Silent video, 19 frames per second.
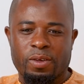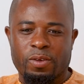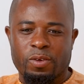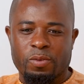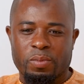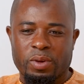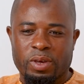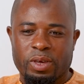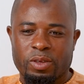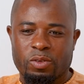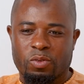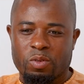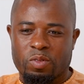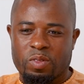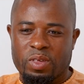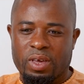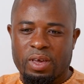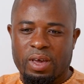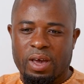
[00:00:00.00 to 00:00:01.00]
You begin
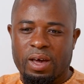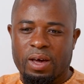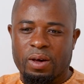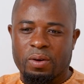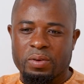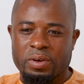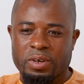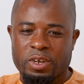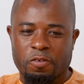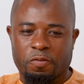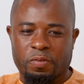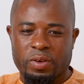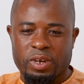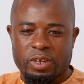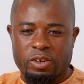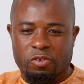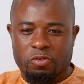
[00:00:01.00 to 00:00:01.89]
to see how different